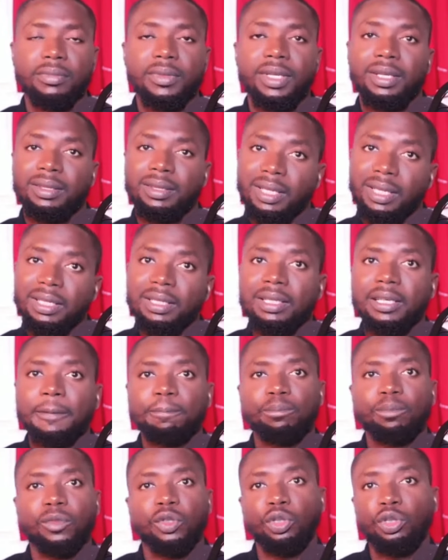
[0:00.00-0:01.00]
Think.
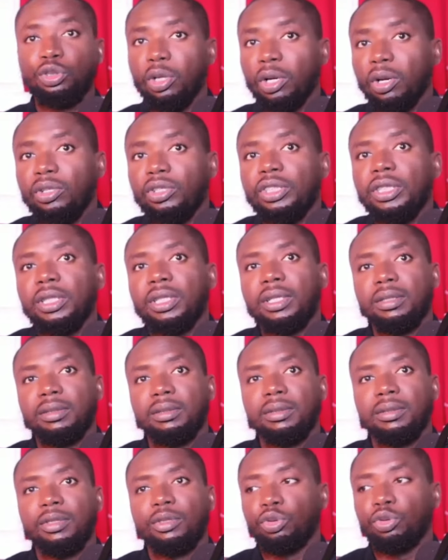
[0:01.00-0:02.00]
Use your logic.
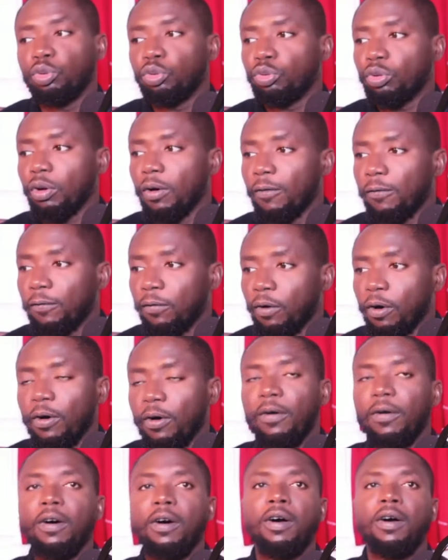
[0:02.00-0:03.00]
Do not
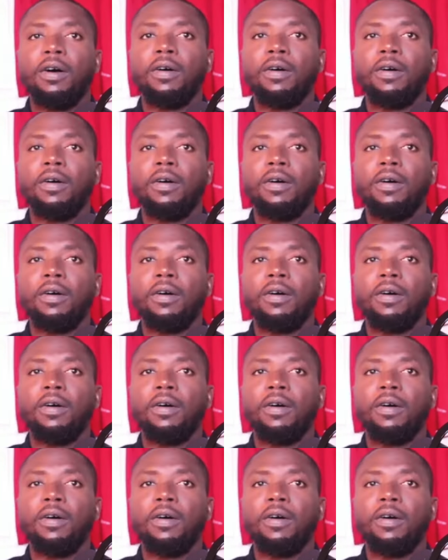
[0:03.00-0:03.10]
fall